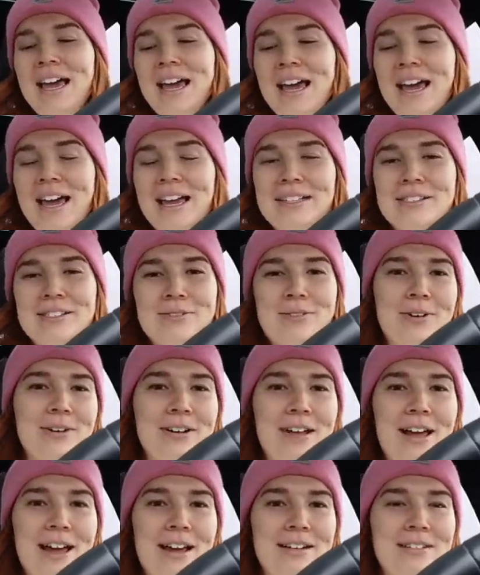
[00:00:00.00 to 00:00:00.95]
And
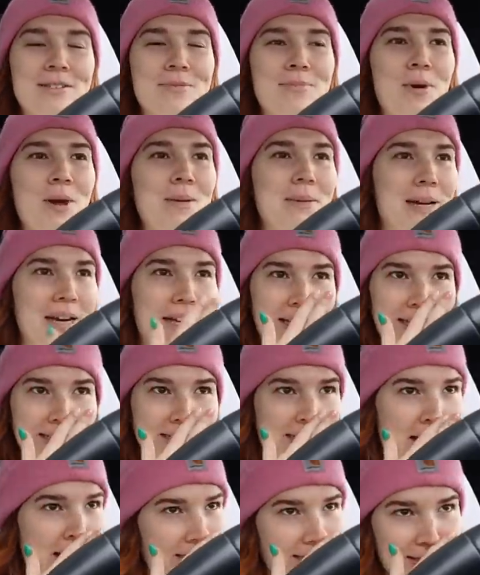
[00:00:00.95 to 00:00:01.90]
Squirtle had his appointment at
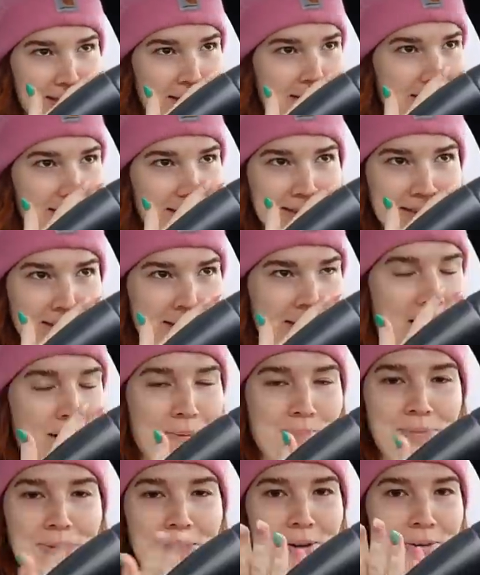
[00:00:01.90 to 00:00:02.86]
like 10:30, so
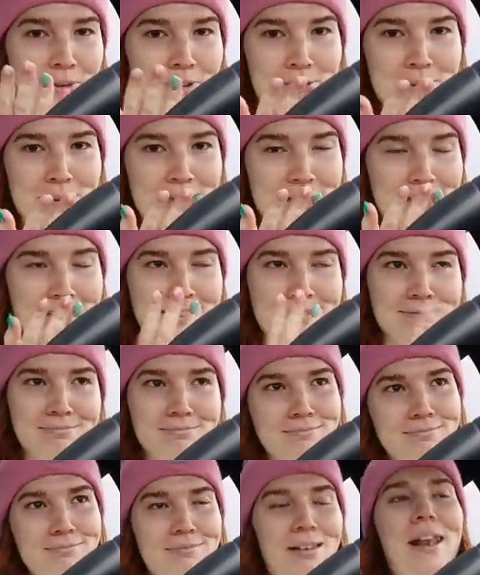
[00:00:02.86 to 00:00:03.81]
I woke up at like
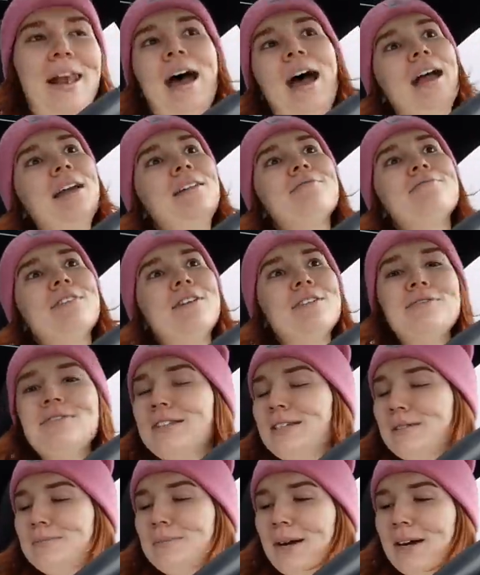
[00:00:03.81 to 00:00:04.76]

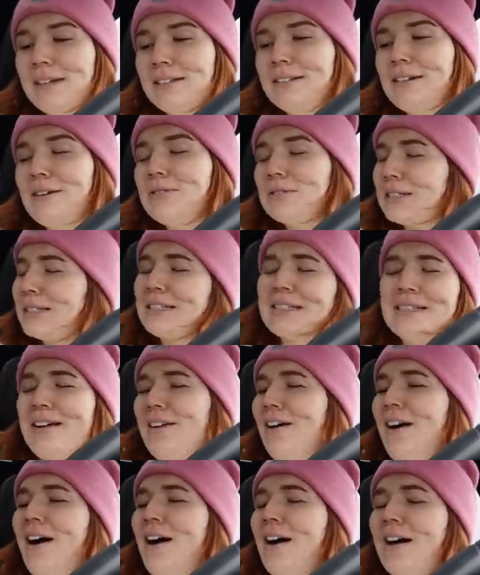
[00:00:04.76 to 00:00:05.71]
9:50, but it was
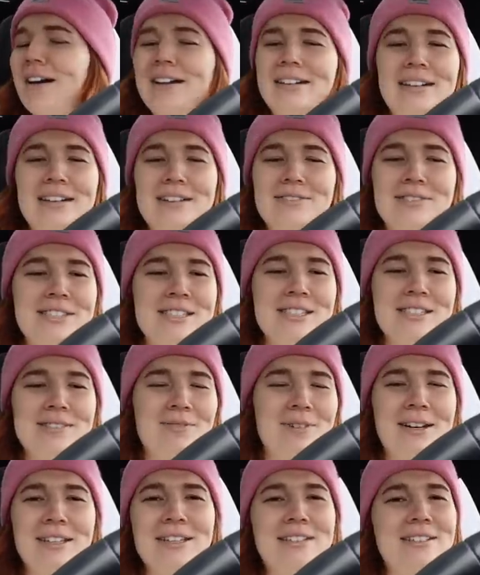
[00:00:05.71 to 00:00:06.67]
still hard. It was just
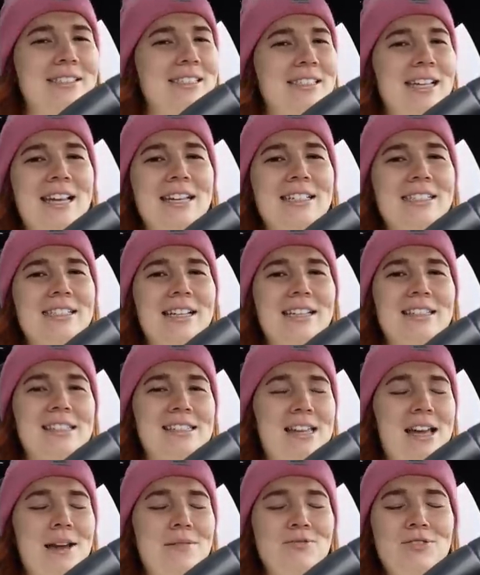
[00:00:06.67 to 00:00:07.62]
one of those days, like the
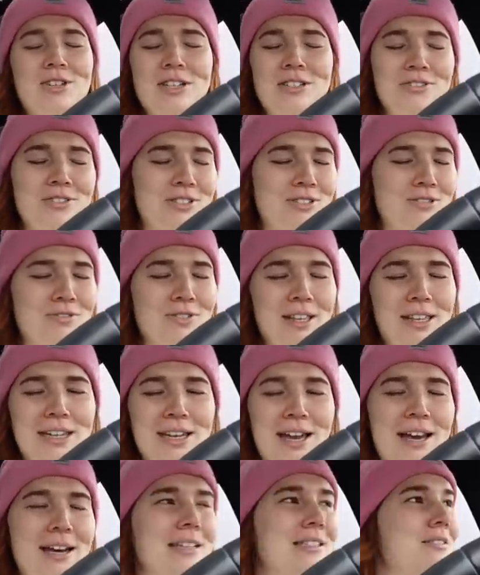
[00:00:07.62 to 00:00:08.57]
time change, it's really
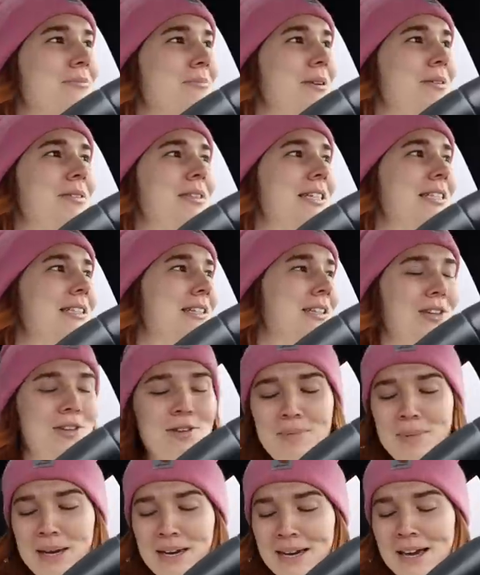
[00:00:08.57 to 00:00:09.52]
getting to me with these
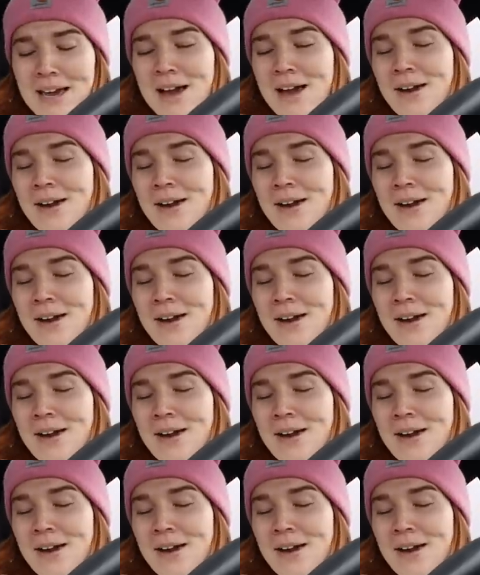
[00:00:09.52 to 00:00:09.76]
gloomy,